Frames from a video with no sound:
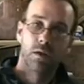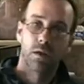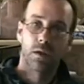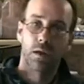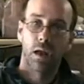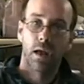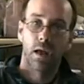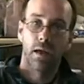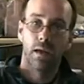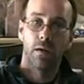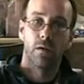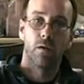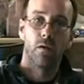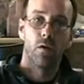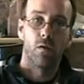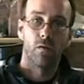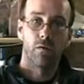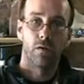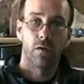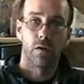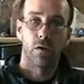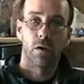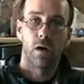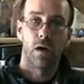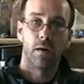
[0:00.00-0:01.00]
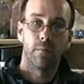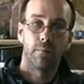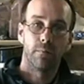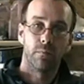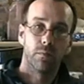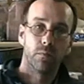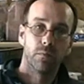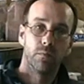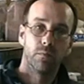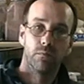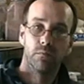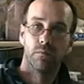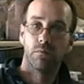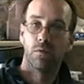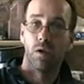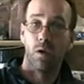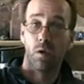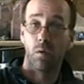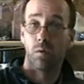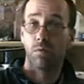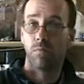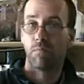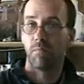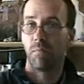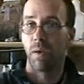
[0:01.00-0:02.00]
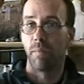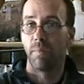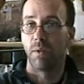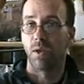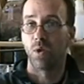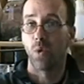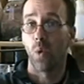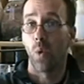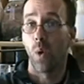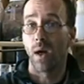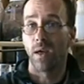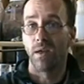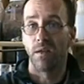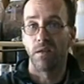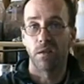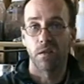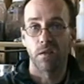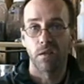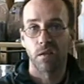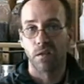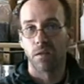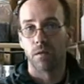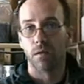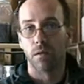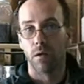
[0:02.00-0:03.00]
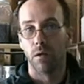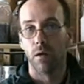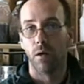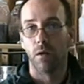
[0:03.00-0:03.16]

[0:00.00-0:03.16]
slide it over top, maybe twice.